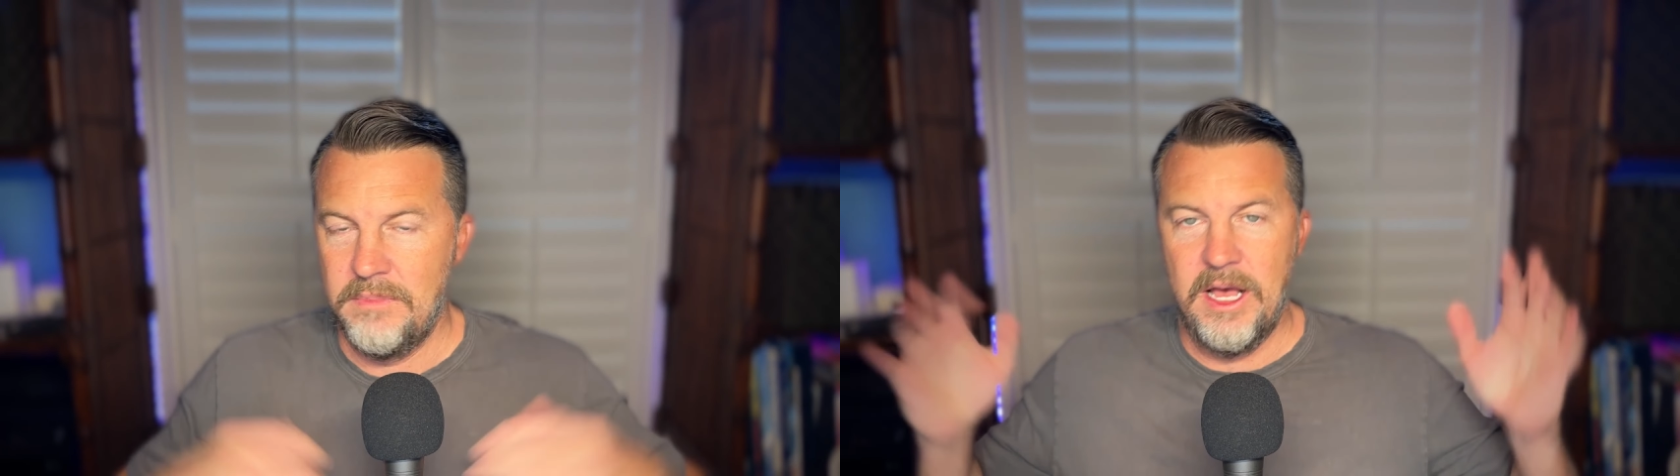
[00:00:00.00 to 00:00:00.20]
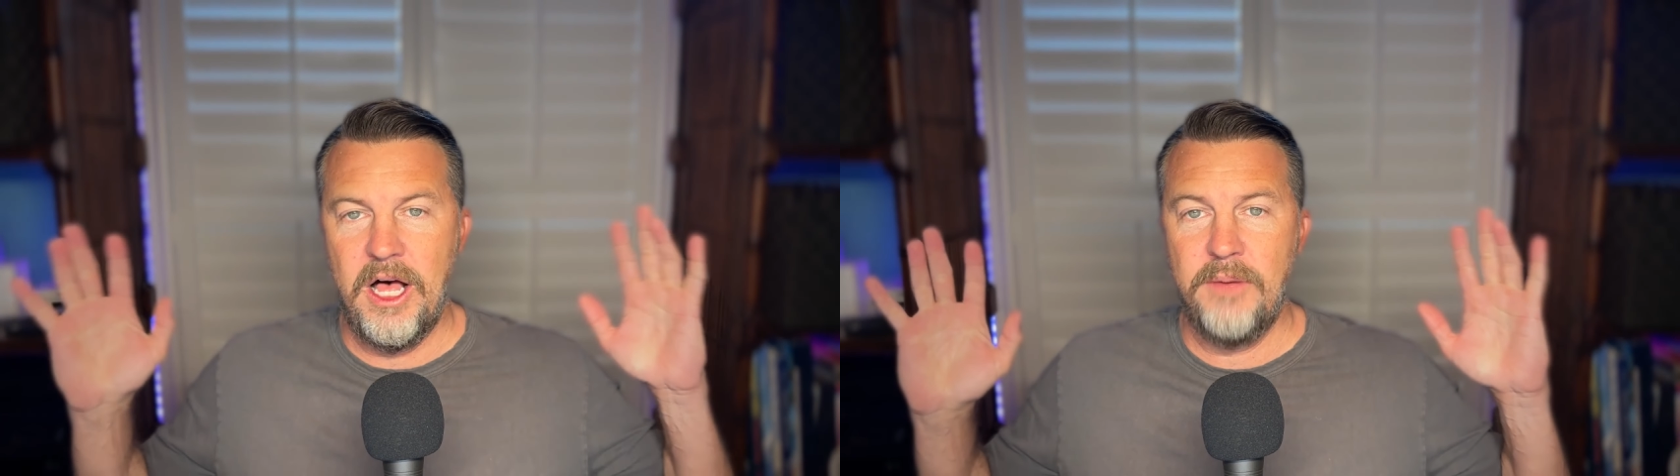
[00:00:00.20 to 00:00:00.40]

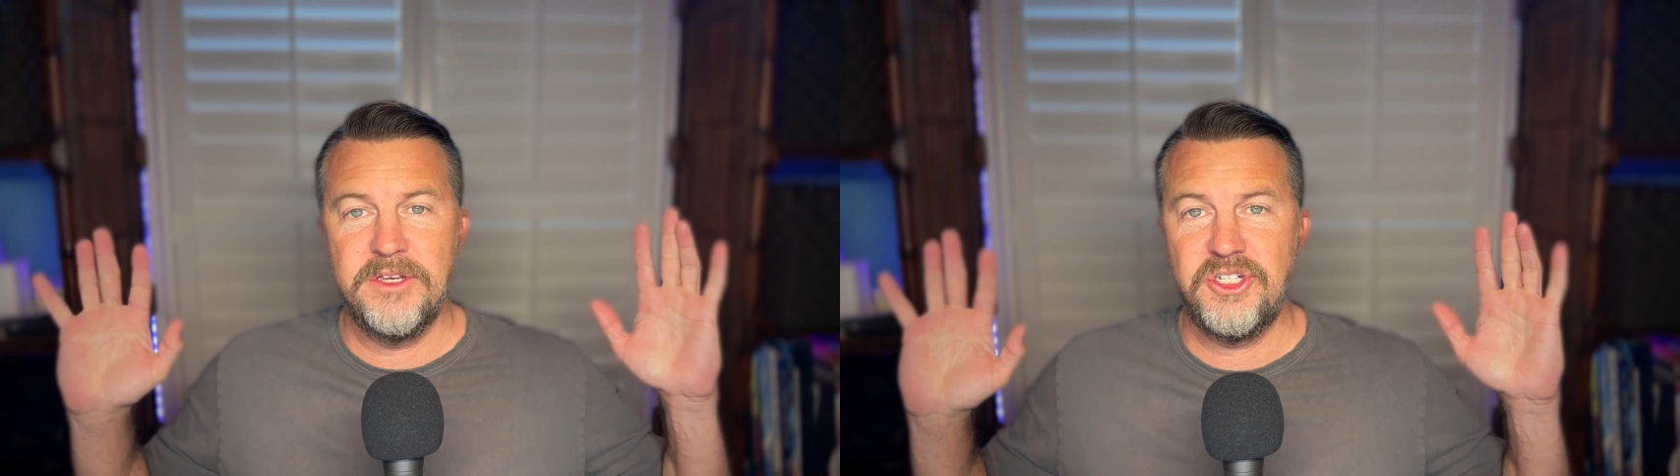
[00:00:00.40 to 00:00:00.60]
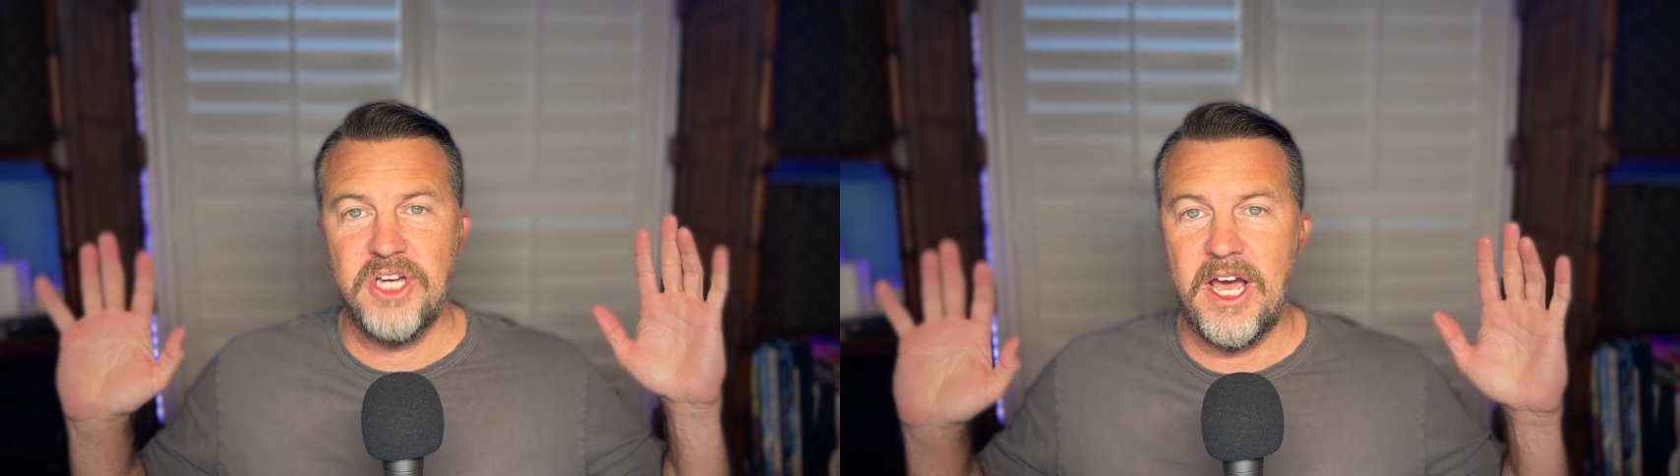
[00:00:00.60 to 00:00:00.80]
I'll be
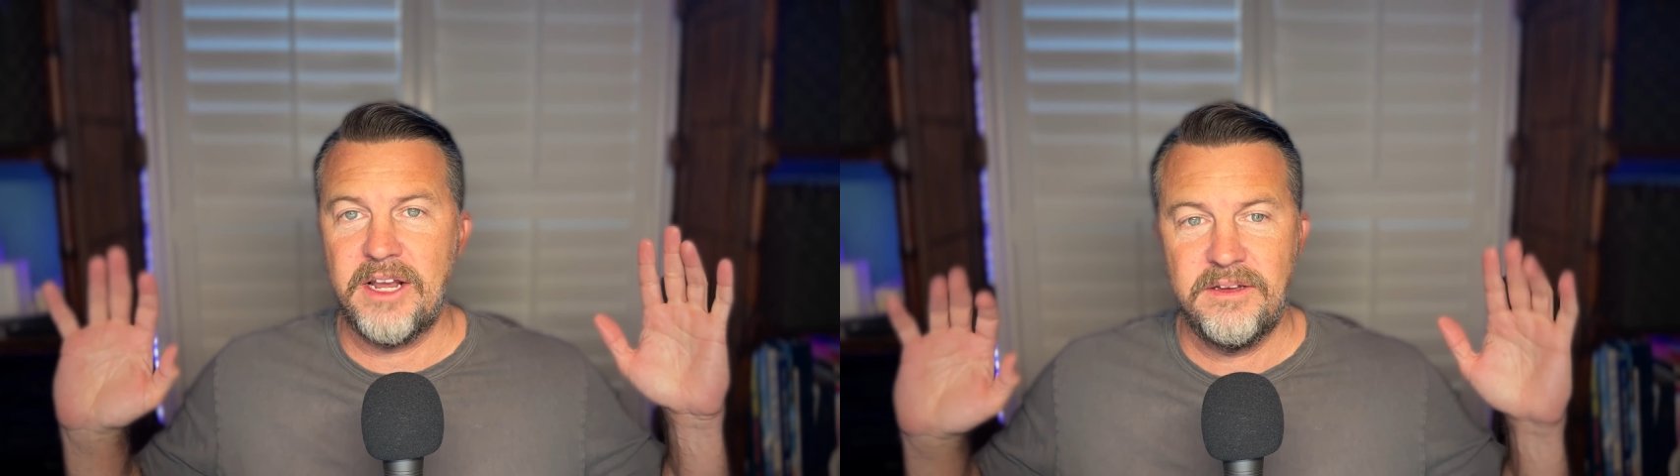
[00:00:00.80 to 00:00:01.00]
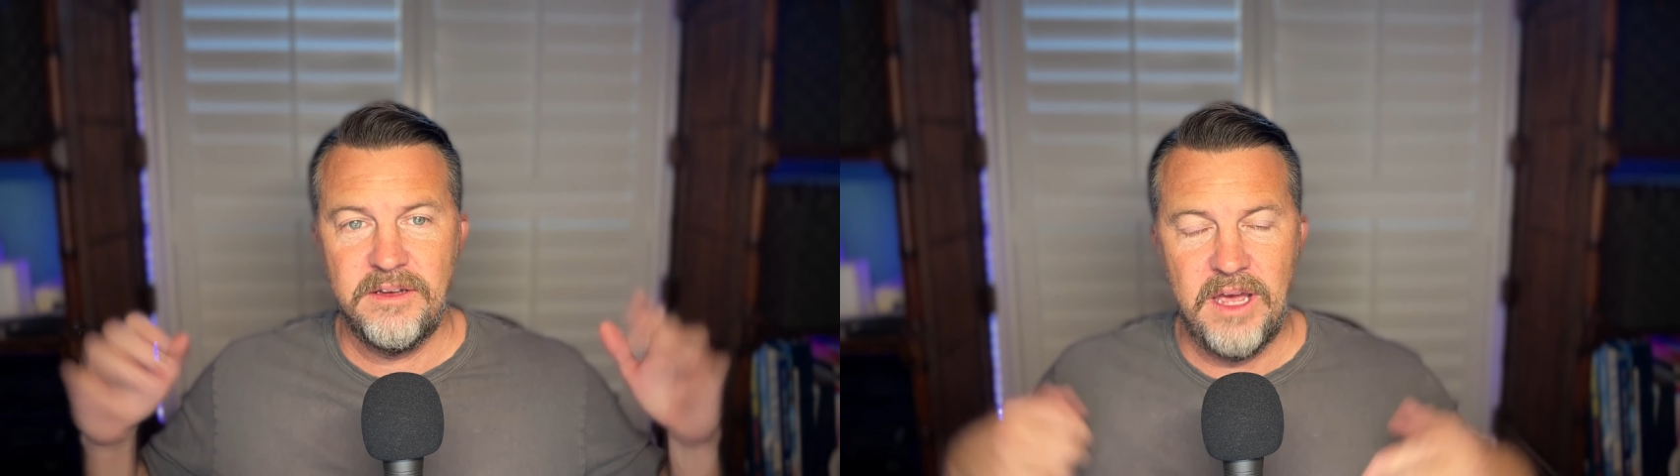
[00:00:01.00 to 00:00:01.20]

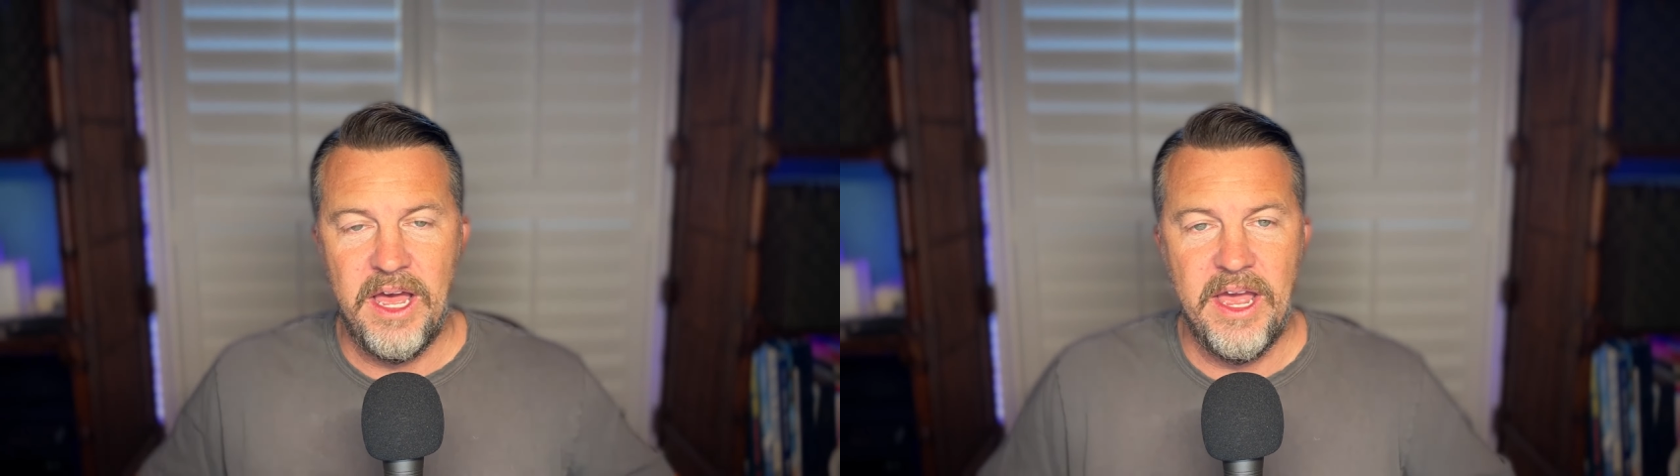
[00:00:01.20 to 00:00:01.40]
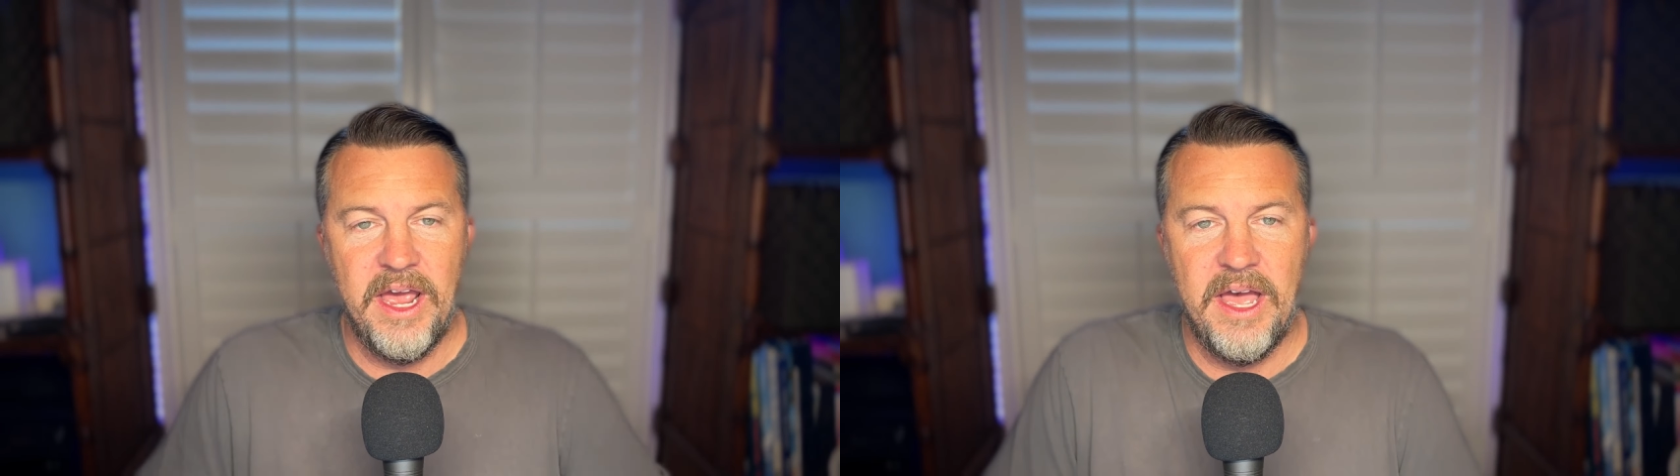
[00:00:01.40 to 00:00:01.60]
shocked I,